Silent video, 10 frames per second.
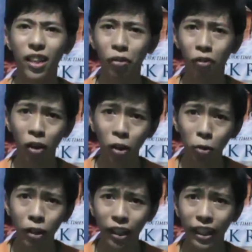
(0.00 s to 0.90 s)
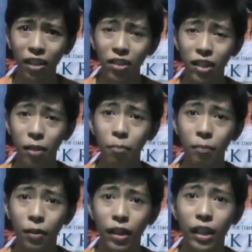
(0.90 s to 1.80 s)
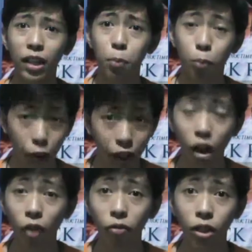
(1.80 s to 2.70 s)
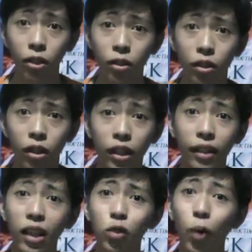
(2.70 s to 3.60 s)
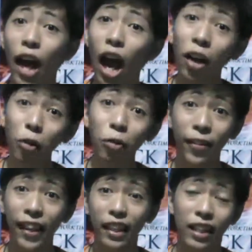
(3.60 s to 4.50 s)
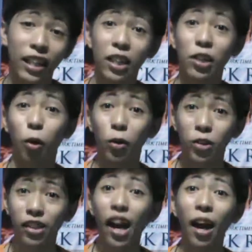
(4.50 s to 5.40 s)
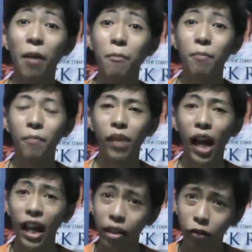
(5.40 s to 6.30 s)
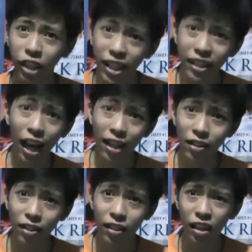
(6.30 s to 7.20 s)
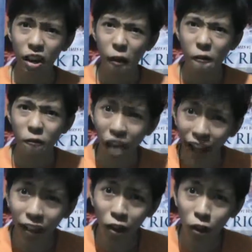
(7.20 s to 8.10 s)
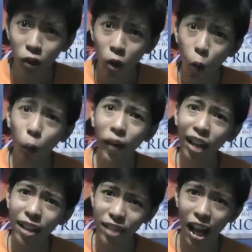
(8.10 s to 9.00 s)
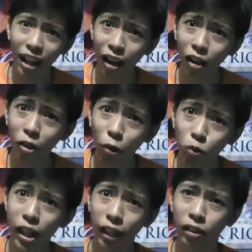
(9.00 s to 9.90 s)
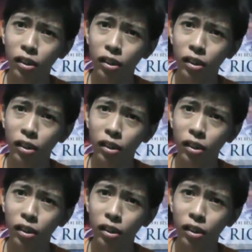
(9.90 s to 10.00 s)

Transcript: if Uncle Rick kills him, it's pretty obvious. That's why I don't think he's going to die. And if he dies, fangirls will attack Uncle Rick.